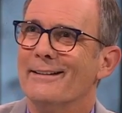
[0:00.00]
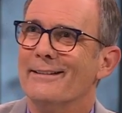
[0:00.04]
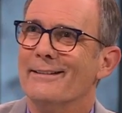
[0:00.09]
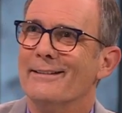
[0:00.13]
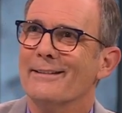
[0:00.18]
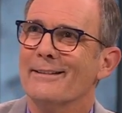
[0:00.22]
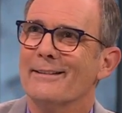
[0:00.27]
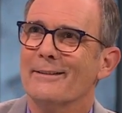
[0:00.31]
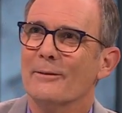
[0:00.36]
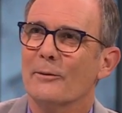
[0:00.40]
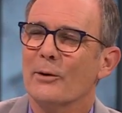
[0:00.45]

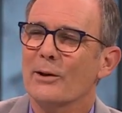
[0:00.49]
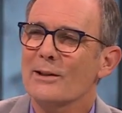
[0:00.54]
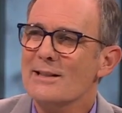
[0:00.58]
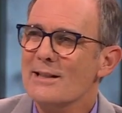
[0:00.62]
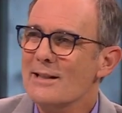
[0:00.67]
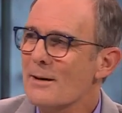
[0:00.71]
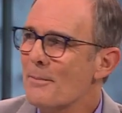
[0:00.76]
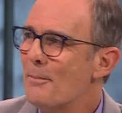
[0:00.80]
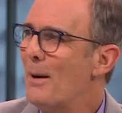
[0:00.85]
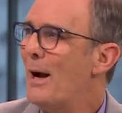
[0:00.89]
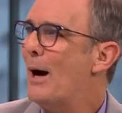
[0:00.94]
It
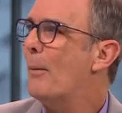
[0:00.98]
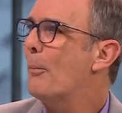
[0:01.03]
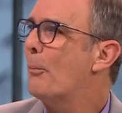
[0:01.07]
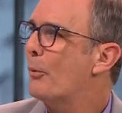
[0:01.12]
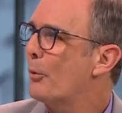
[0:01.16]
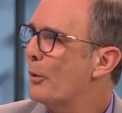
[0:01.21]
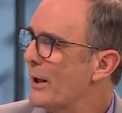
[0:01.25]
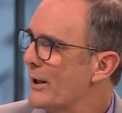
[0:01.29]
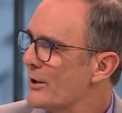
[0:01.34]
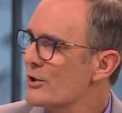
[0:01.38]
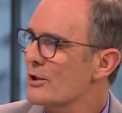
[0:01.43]
wasn't about
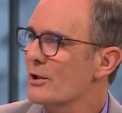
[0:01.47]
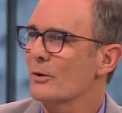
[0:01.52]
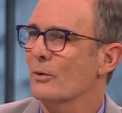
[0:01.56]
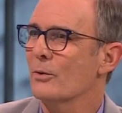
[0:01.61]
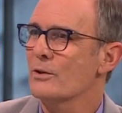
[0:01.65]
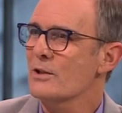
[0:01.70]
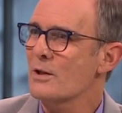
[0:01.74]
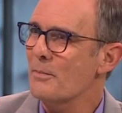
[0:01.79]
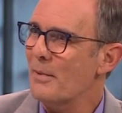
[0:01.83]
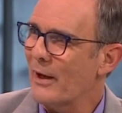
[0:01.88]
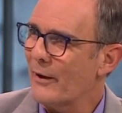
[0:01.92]
pressure. It
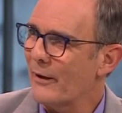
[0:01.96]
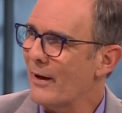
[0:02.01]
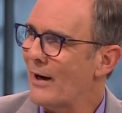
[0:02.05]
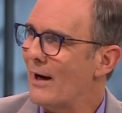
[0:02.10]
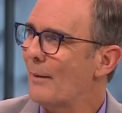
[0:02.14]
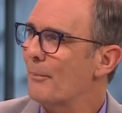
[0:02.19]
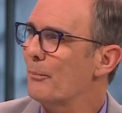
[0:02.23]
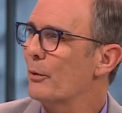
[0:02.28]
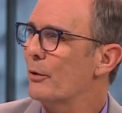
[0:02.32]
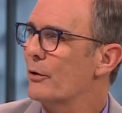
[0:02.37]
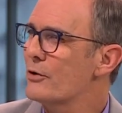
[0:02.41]
was about
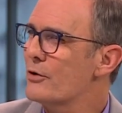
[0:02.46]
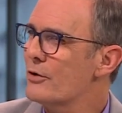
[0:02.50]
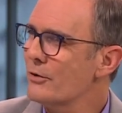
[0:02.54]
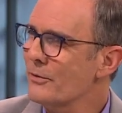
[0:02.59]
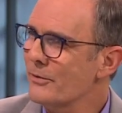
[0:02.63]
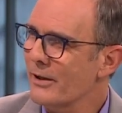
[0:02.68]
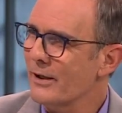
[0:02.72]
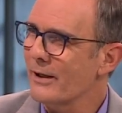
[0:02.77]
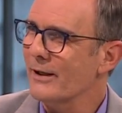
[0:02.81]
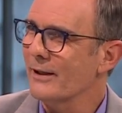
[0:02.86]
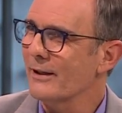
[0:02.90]

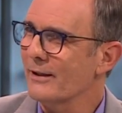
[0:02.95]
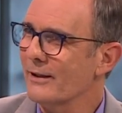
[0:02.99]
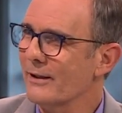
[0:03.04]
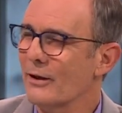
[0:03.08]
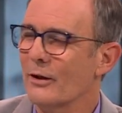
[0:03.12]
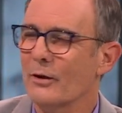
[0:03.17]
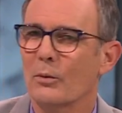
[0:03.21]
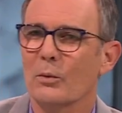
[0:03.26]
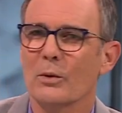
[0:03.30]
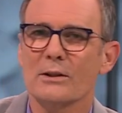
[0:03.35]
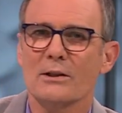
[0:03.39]
opportunity. You
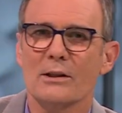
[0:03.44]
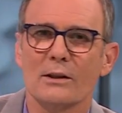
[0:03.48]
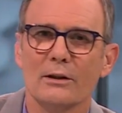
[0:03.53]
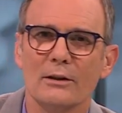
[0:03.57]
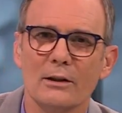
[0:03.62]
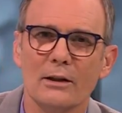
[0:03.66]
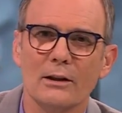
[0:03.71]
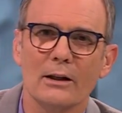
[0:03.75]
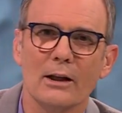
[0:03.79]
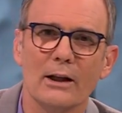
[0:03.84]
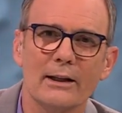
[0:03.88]
know, it wasn't
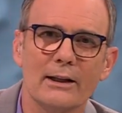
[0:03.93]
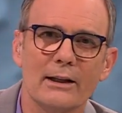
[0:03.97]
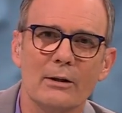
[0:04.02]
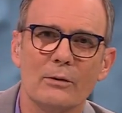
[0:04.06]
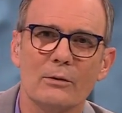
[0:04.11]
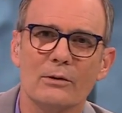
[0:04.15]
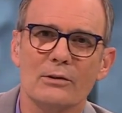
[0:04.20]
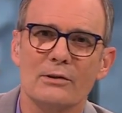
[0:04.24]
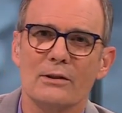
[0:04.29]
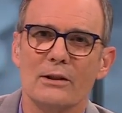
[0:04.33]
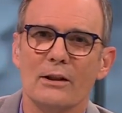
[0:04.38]
like he
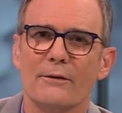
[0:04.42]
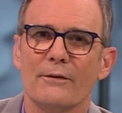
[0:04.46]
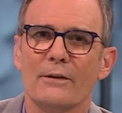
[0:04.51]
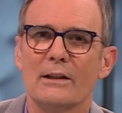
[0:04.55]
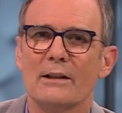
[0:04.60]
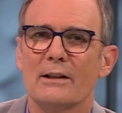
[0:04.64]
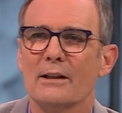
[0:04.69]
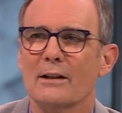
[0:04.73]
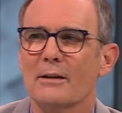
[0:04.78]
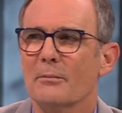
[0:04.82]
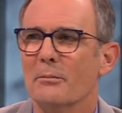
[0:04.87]
was, if he
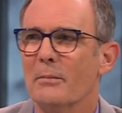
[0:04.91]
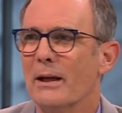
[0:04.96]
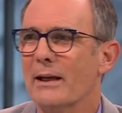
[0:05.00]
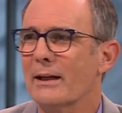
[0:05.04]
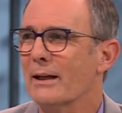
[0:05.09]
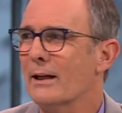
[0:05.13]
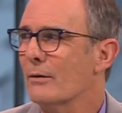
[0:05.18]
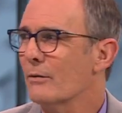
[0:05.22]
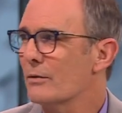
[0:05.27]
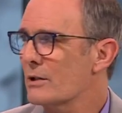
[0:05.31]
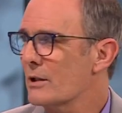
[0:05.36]
didn't make
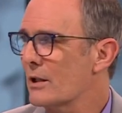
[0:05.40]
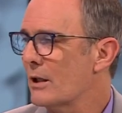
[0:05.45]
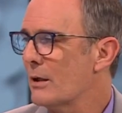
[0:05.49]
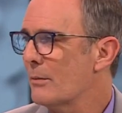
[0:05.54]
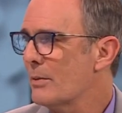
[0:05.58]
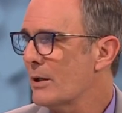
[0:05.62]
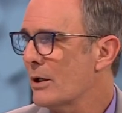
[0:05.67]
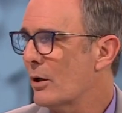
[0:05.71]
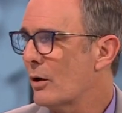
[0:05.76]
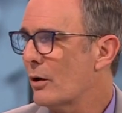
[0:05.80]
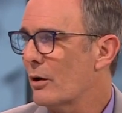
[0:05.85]
it, he was going to
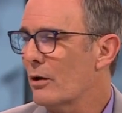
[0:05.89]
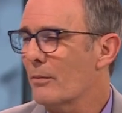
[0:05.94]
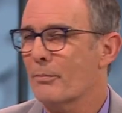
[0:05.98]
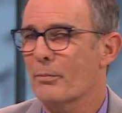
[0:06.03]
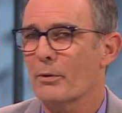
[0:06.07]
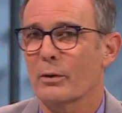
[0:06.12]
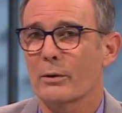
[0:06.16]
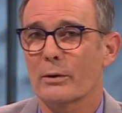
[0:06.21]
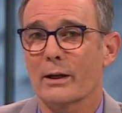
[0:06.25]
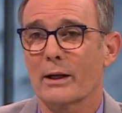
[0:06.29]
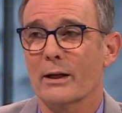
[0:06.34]
be
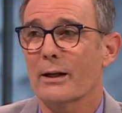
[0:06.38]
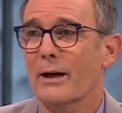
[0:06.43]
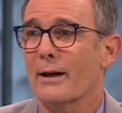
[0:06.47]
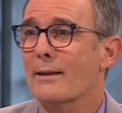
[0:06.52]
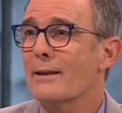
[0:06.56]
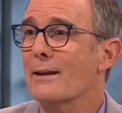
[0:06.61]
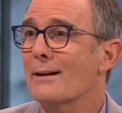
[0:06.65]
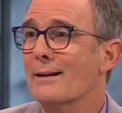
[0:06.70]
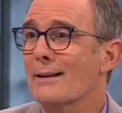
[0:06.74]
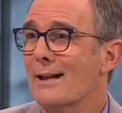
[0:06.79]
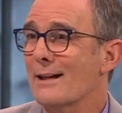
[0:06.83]
heartbroken. And I
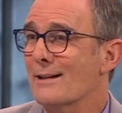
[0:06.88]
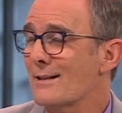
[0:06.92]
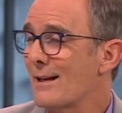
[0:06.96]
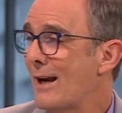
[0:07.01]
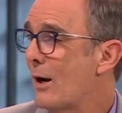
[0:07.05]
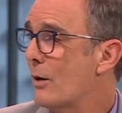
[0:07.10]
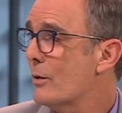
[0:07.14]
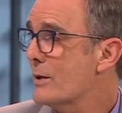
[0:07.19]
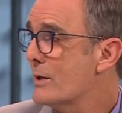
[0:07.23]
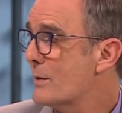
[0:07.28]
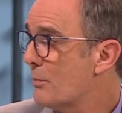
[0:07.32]
think that's
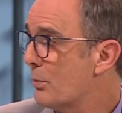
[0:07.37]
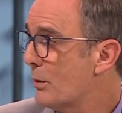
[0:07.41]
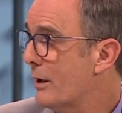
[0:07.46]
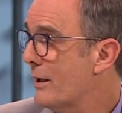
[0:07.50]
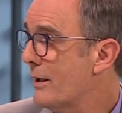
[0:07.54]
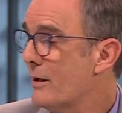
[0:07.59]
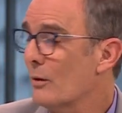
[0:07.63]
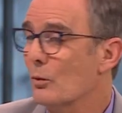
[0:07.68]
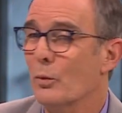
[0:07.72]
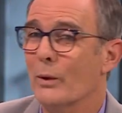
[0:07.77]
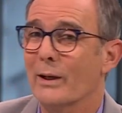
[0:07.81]
how he's
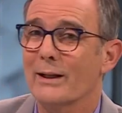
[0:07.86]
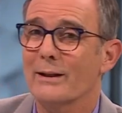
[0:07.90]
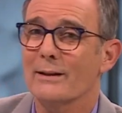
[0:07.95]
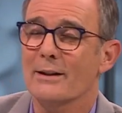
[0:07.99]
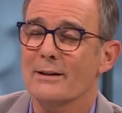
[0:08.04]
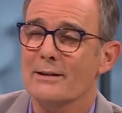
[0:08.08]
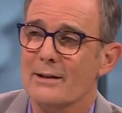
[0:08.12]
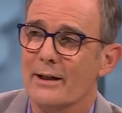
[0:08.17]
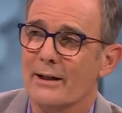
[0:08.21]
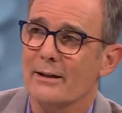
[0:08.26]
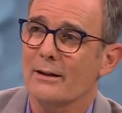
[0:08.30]
playing, winning the
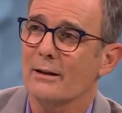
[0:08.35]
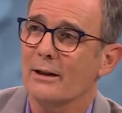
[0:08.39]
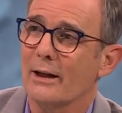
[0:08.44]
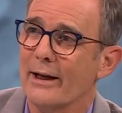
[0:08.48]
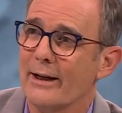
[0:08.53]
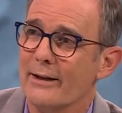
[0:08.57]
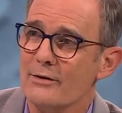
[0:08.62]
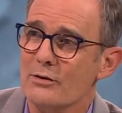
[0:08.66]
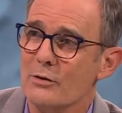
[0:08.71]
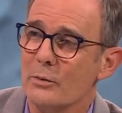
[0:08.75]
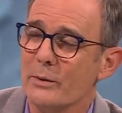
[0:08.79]
title
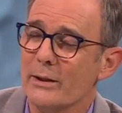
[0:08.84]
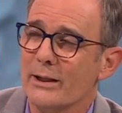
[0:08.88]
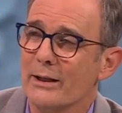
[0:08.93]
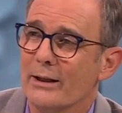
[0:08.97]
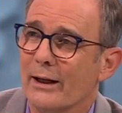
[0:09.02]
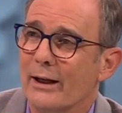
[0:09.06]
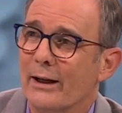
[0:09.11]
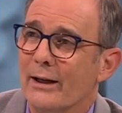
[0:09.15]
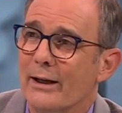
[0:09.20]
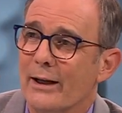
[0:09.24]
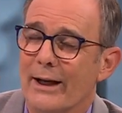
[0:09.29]
last week.
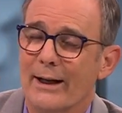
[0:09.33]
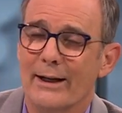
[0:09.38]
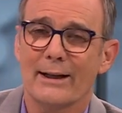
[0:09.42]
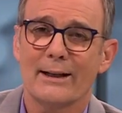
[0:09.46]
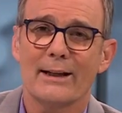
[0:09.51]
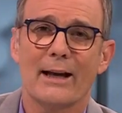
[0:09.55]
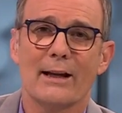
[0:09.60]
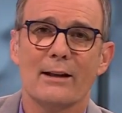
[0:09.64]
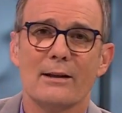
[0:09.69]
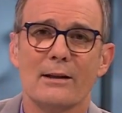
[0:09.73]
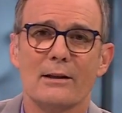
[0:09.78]
And
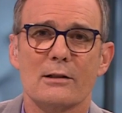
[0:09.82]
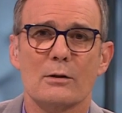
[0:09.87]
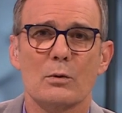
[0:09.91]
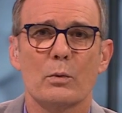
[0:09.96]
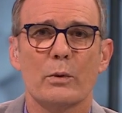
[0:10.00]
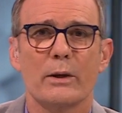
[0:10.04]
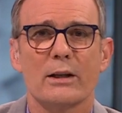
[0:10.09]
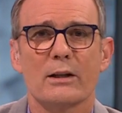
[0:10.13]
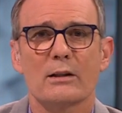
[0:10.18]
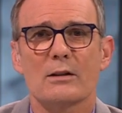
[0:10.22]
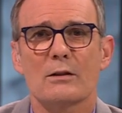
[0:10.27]
again, this
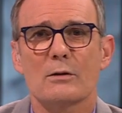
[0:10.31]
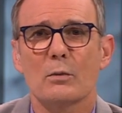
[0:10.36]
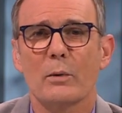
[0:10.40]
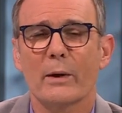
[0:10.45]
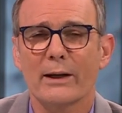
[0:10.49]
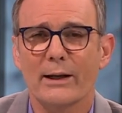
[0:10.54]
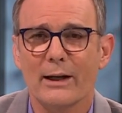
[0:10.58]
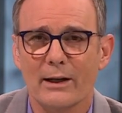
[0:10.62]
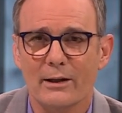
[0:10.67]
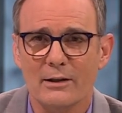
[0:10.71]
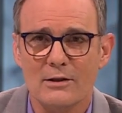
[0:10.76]
week,
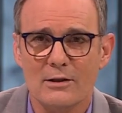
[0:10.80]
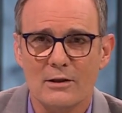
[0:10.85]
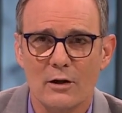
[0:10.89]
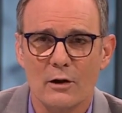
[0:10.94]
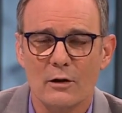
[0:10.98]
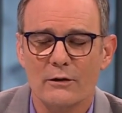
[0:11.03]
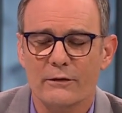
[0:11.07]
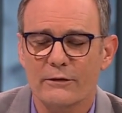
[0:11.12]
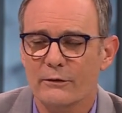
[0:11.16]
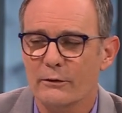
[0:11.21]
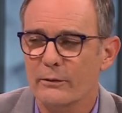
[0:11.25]
swinging
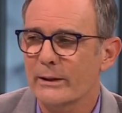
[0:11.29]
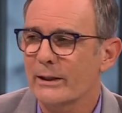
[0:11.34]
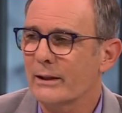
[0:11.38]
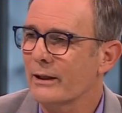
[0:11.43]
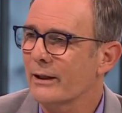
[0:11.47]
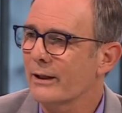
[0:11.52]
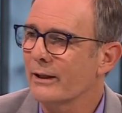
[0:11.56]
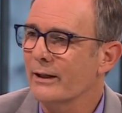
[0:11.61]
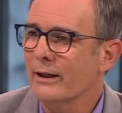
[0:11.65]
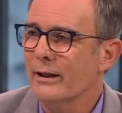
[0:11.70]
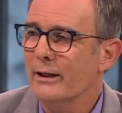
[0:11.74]
so
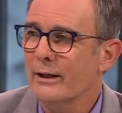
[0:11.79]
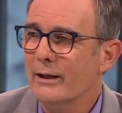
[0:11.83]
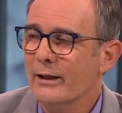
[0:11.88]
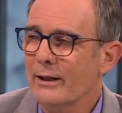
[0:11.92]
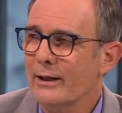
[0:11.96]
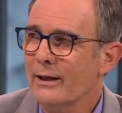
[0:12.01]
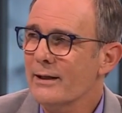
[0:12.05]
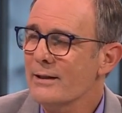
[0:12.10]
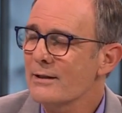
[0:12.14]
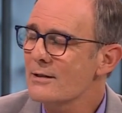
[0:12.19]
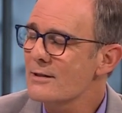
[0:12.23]
freely.
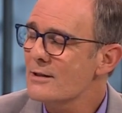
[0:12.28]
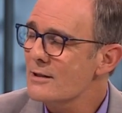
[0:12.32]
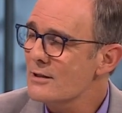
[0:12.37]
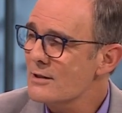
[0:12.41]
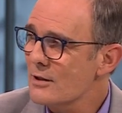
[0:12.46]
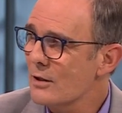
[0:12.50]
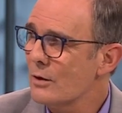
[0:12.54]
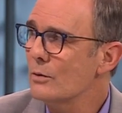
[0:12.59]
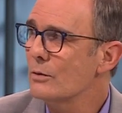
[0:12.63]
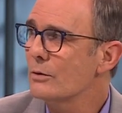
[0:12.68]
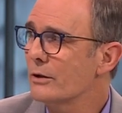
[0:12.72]
He is
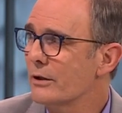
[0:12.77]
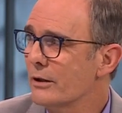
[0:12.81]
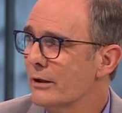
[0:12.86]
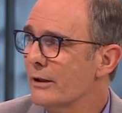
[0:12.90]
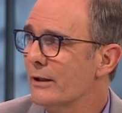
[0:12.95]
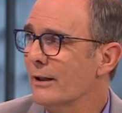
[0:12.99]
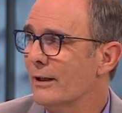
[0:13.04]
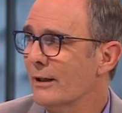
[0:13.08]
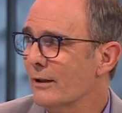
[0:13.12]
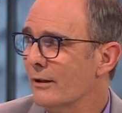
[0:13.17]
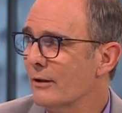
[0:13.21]
so
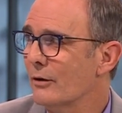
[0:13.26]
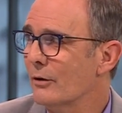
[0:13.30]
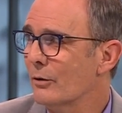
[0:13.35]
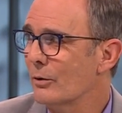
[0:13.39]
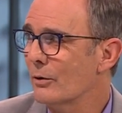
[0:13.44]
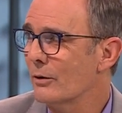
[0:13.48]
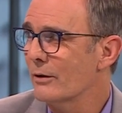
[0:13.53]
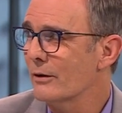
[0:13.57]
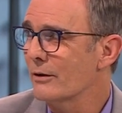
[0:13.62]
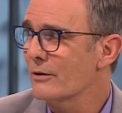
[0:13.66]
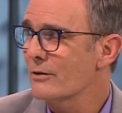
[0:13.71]
good
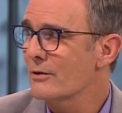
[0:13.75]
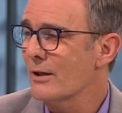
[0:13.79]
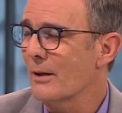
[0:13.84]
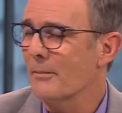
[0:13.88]
indoors.